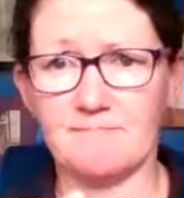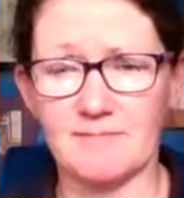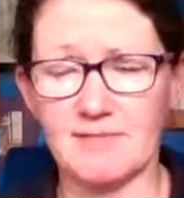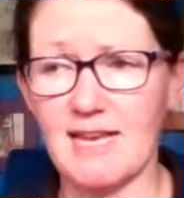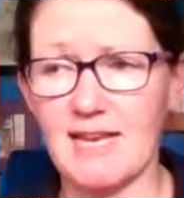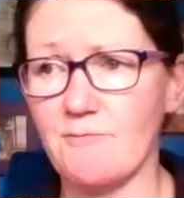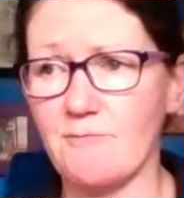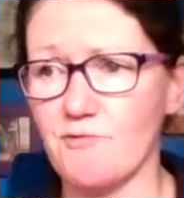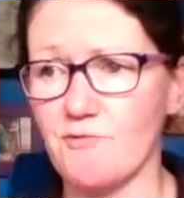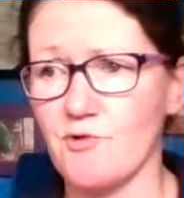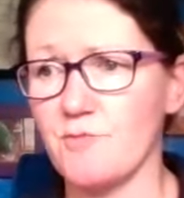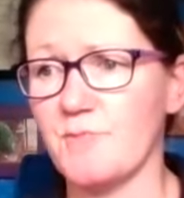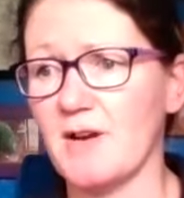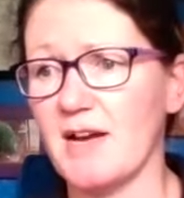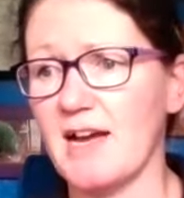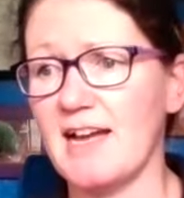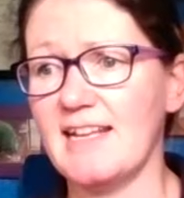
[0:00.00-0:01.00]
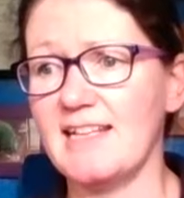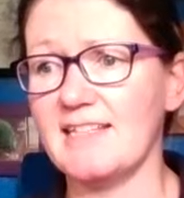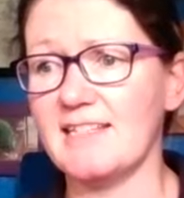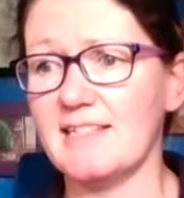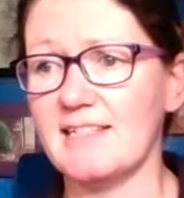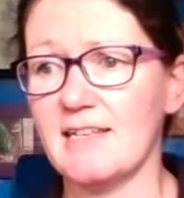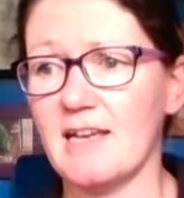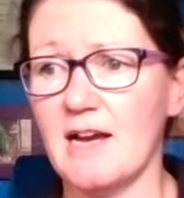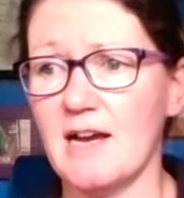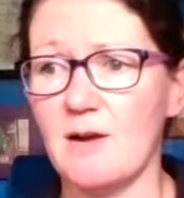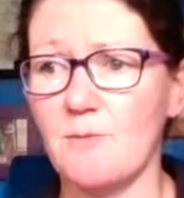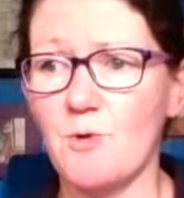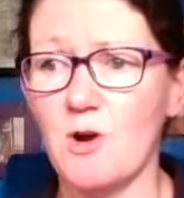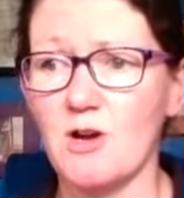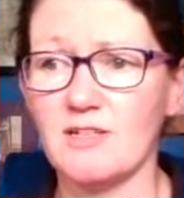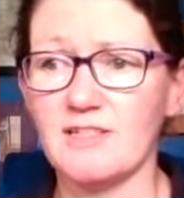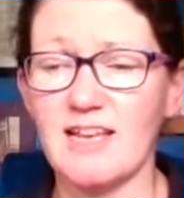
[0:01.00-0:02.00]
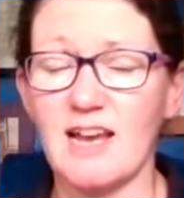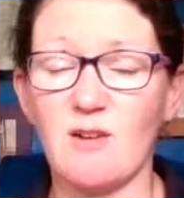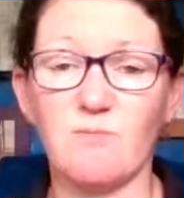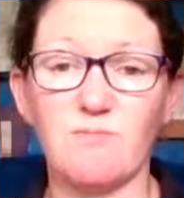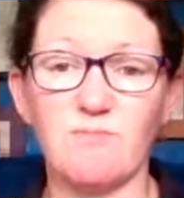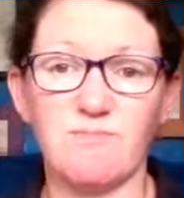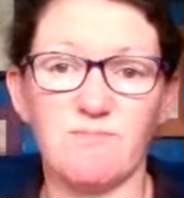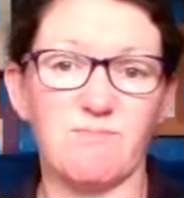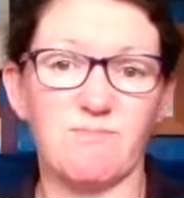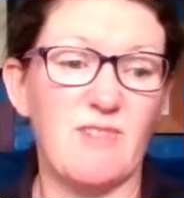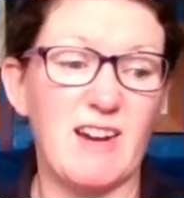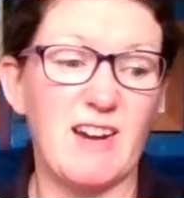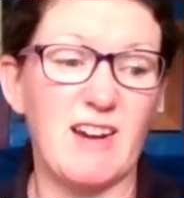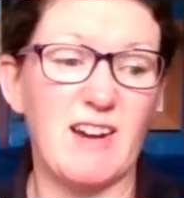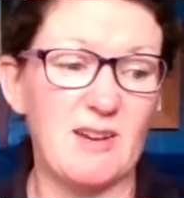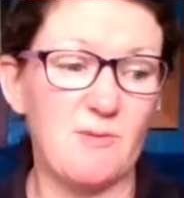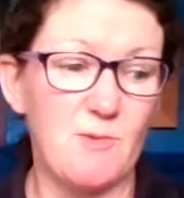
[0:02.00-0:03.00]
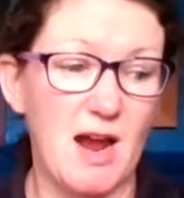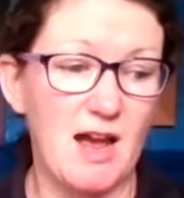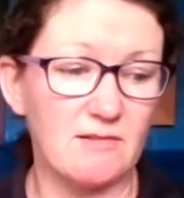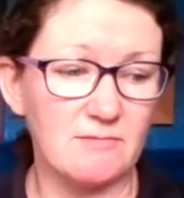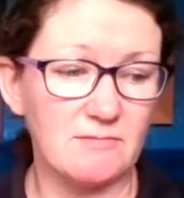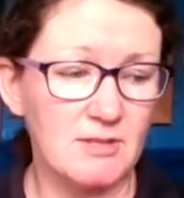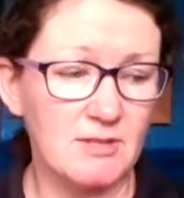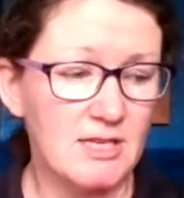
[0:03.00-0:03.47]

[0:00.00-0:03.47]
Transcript: same group, and it's worked out really well.